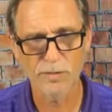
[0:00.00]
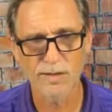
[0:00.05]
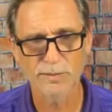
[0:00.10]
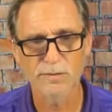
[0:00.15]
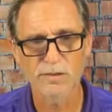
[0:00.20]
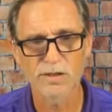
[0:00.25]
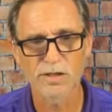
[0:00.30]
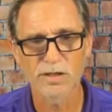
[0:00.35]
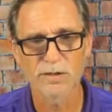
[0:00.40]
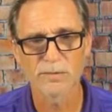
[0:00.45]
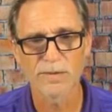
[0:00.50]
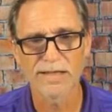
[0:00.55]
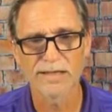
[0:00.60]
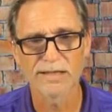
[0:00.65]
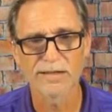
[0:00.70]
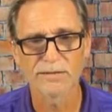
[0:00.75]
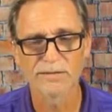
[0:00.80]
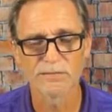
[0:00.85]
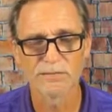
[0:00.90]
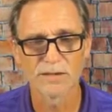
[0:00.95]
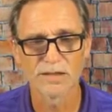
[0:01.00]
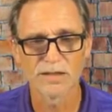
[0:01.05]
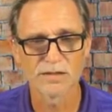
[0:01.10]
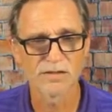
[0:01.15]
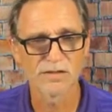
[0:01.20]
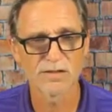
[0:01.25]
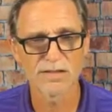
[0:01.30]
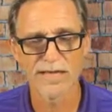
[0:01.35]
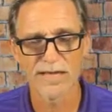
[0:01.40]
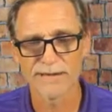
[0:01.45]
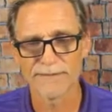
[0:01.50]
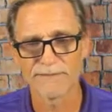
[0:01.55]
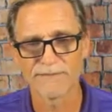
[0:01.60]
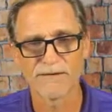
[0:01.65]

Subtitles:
I'm just going to make it a set